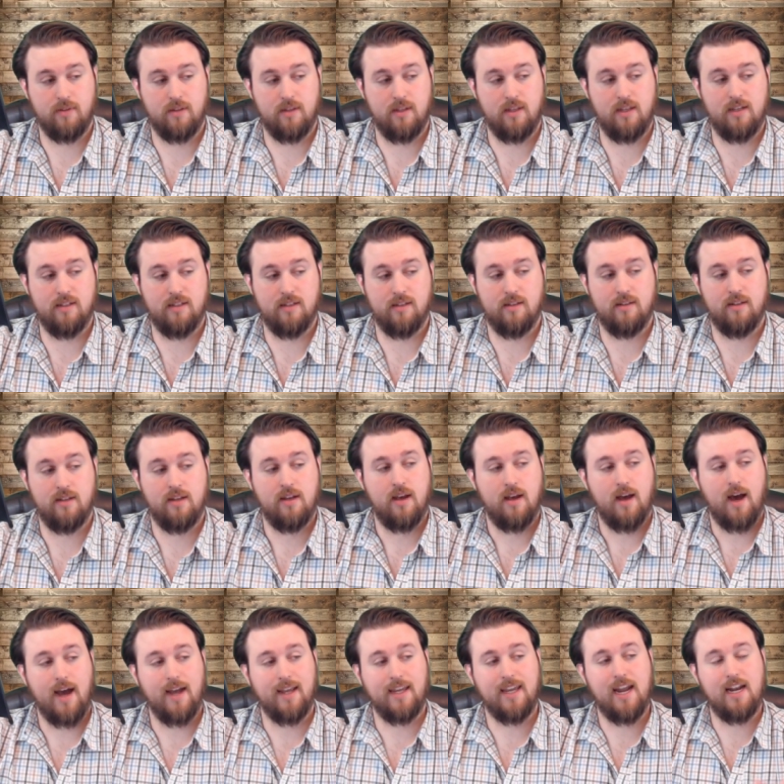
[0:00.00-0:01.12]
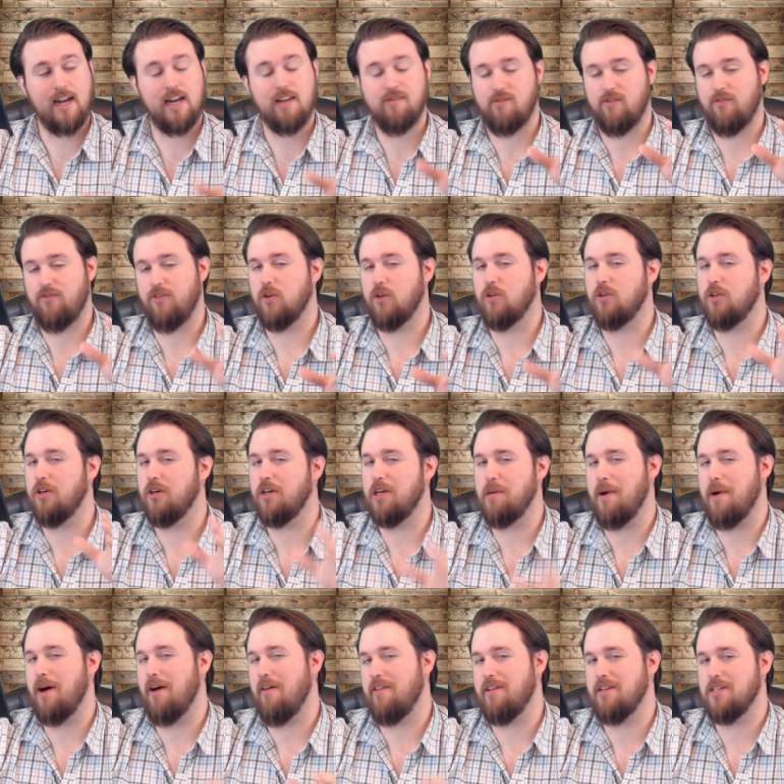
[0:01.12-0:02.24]
the, I can't even feel good
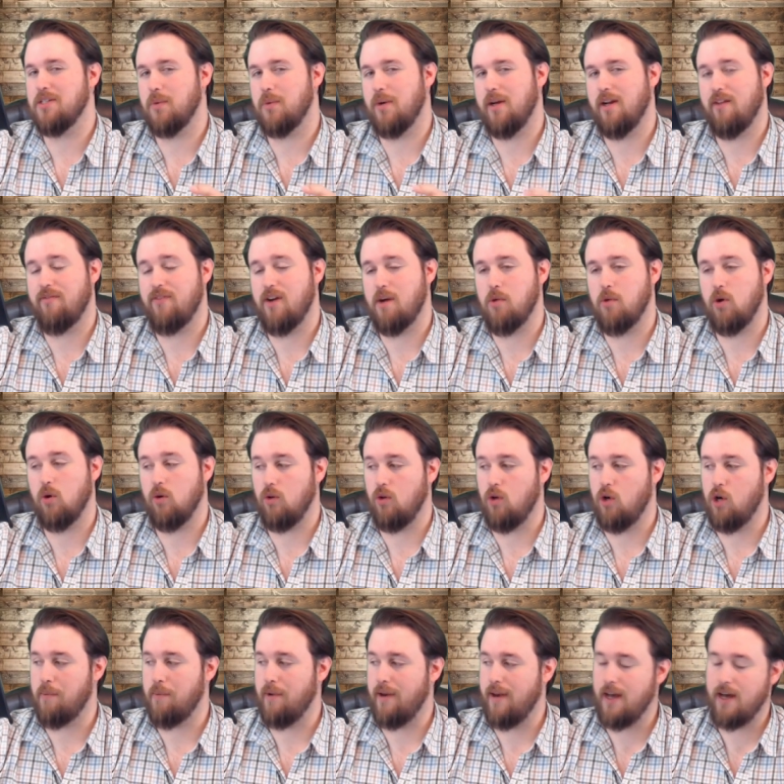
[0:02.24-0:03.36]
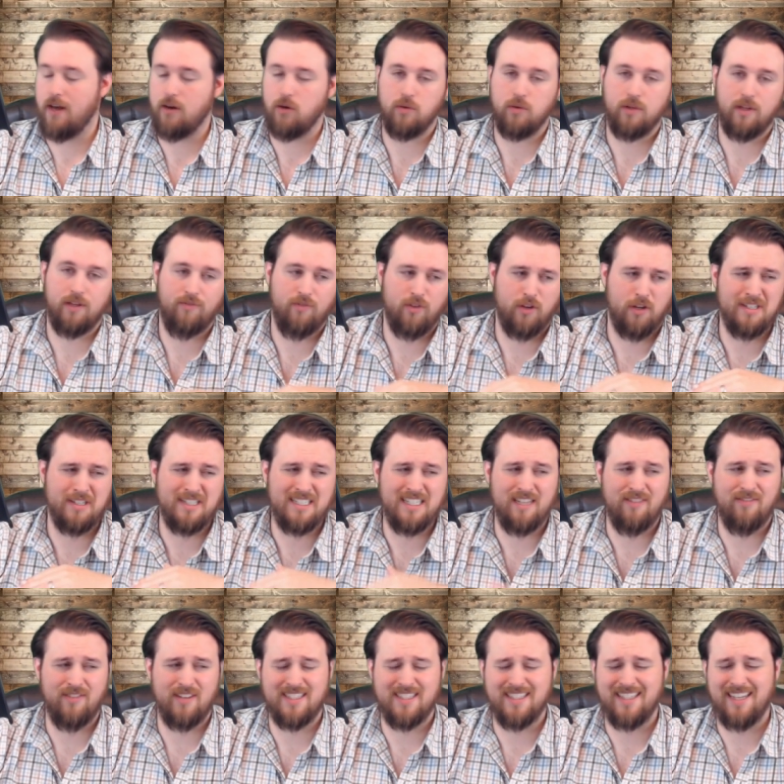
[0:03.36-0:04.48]
about this one if I'm Oklahoma, not only for your
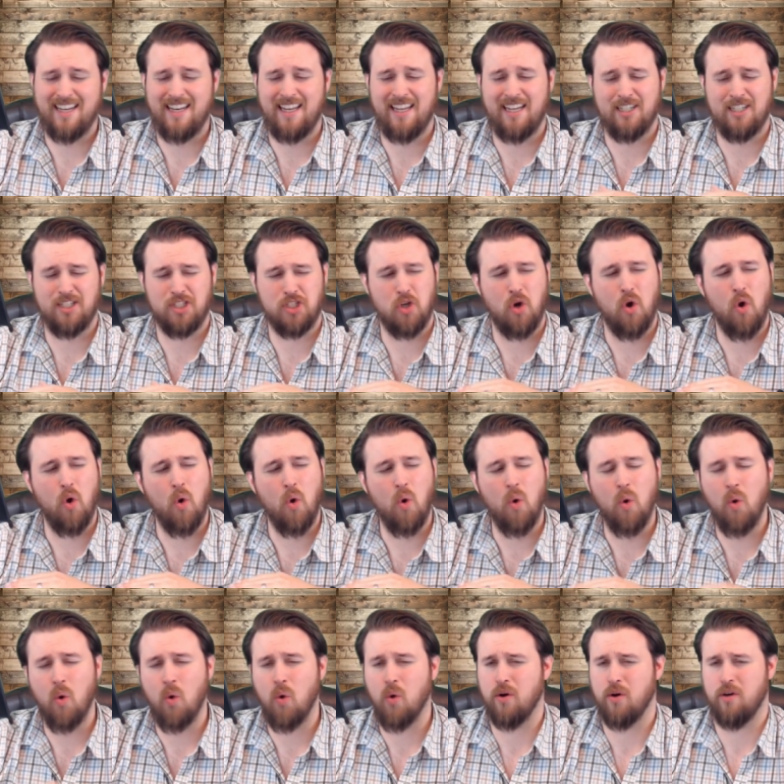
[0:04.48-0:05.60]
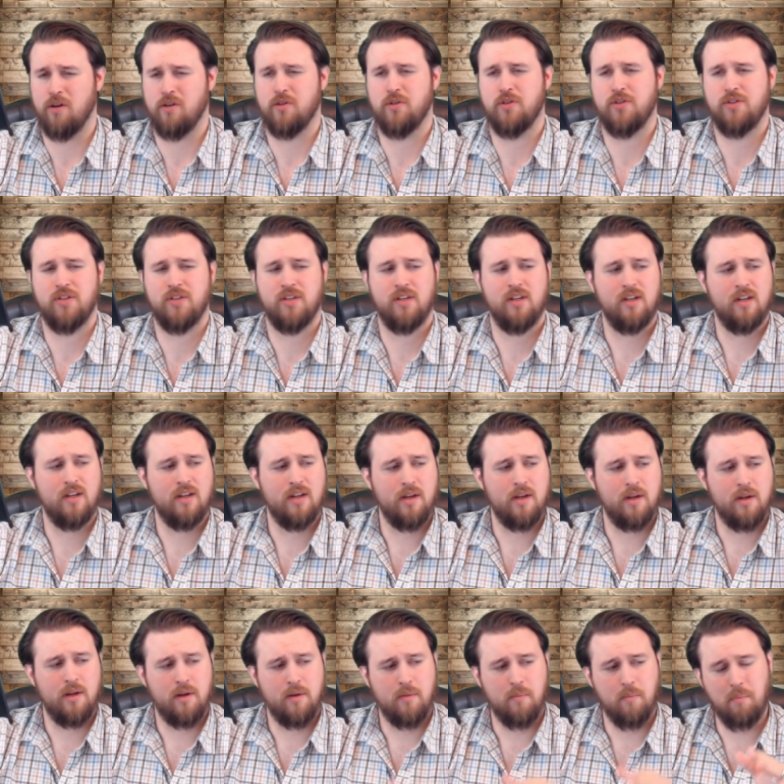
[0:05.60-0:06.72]
defense getting torched,
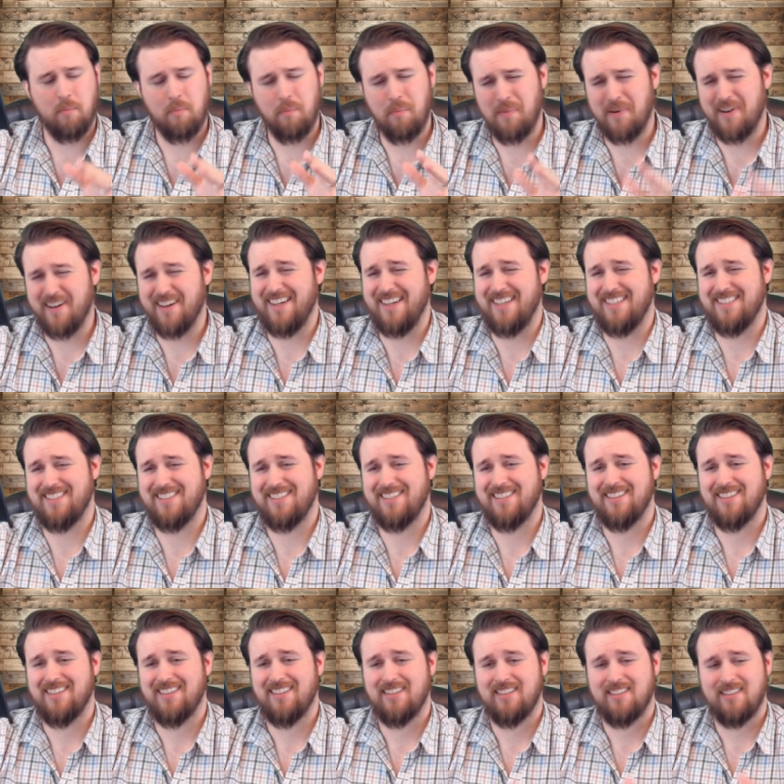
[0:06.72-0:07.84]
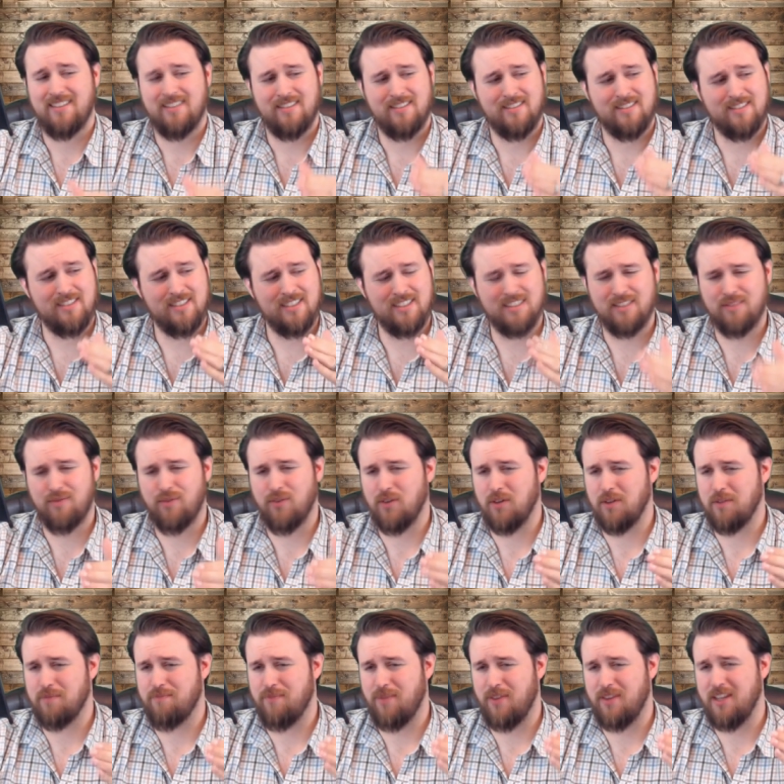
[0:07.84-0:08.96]
but just
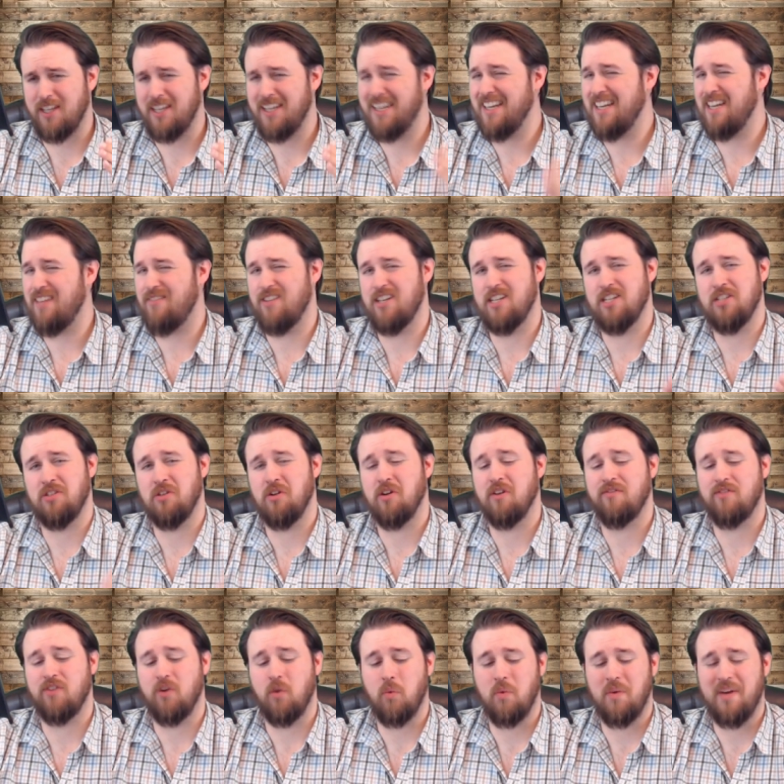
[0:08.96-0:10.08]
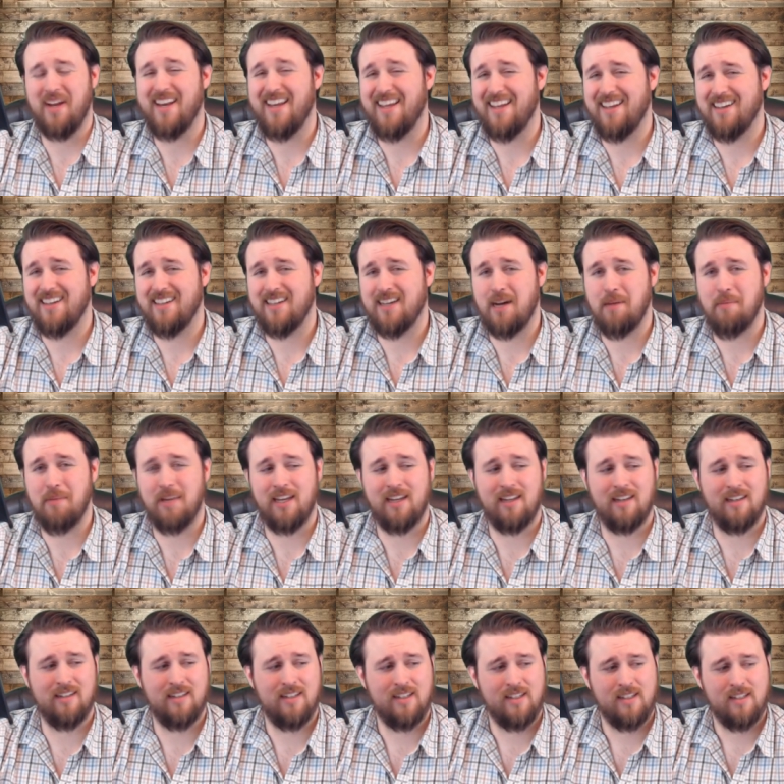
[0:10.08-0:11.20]
for you didn't even deserve to win it. I mean,
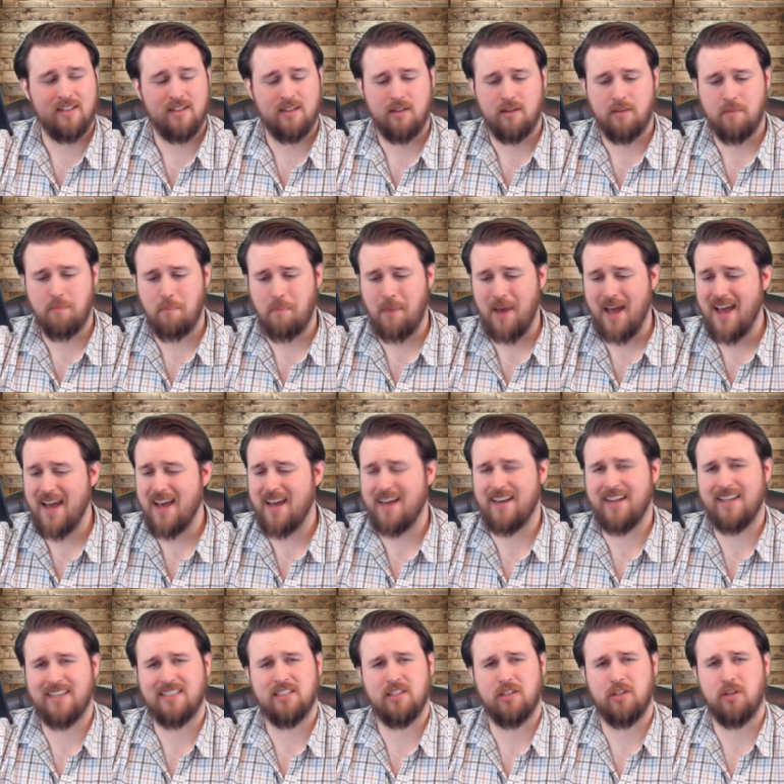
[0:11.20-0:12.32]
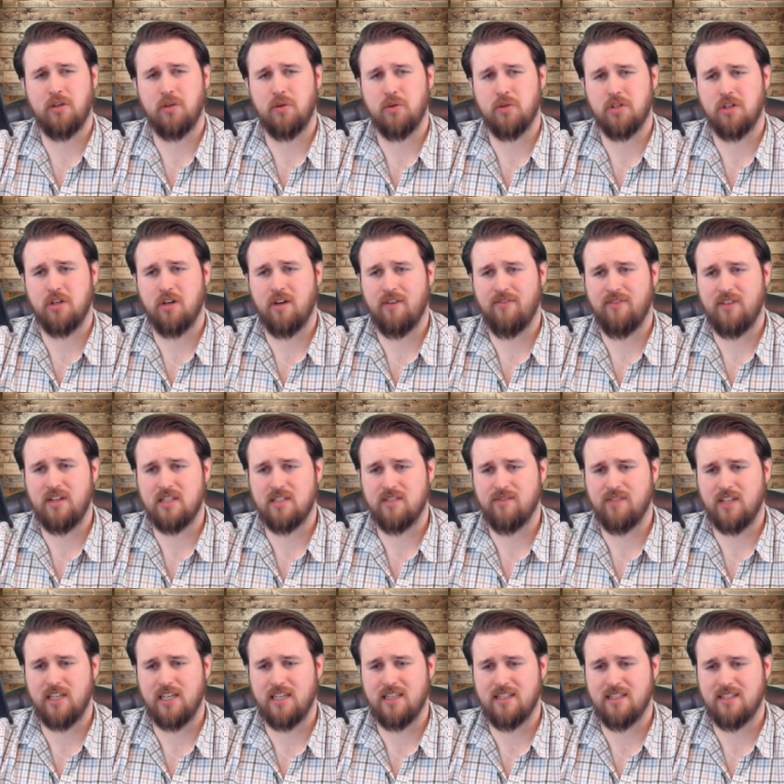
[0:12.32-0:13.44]
bad execution
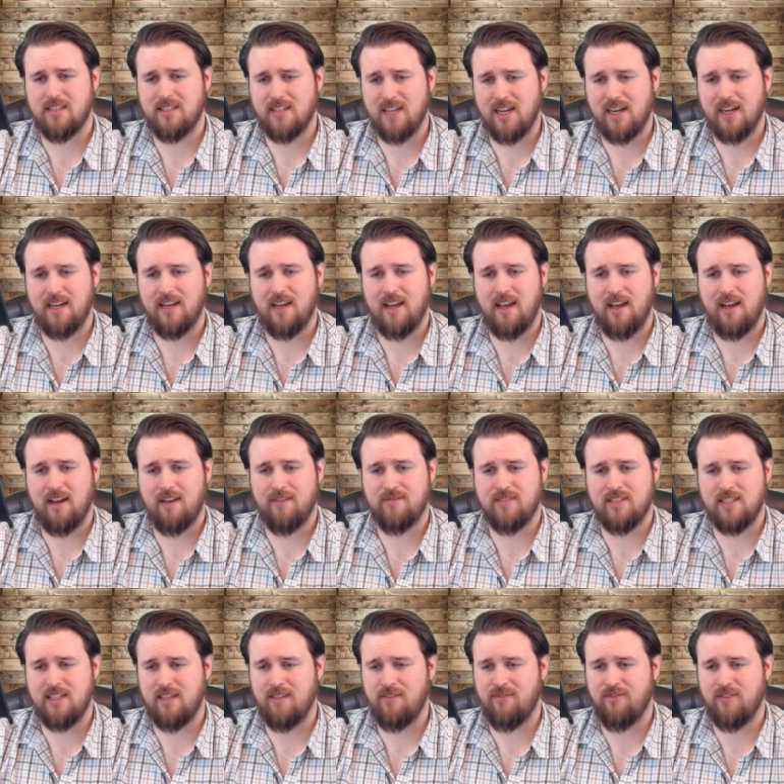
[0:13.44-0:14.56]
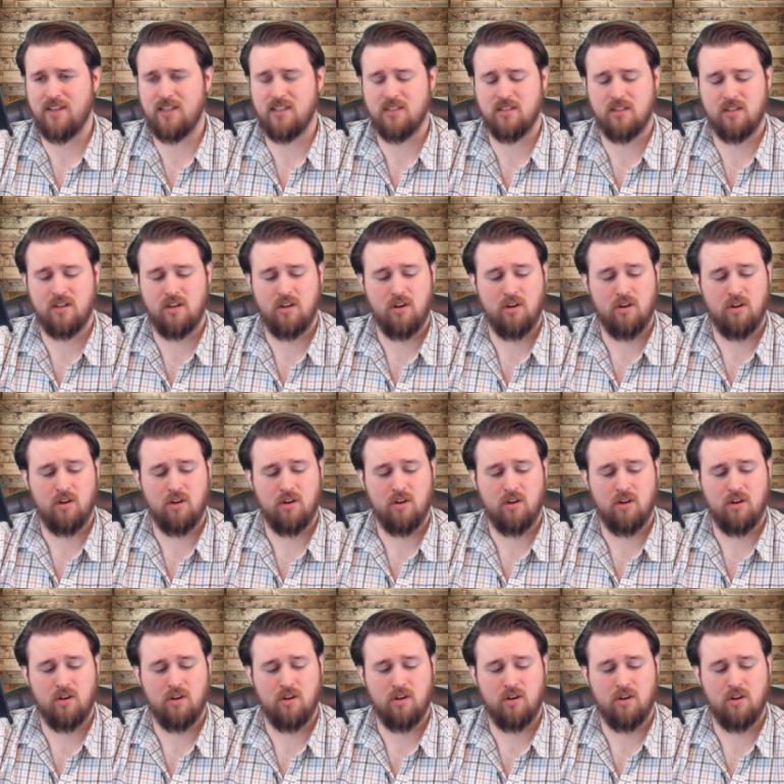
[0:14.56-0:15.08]
offensively in the second half, defense,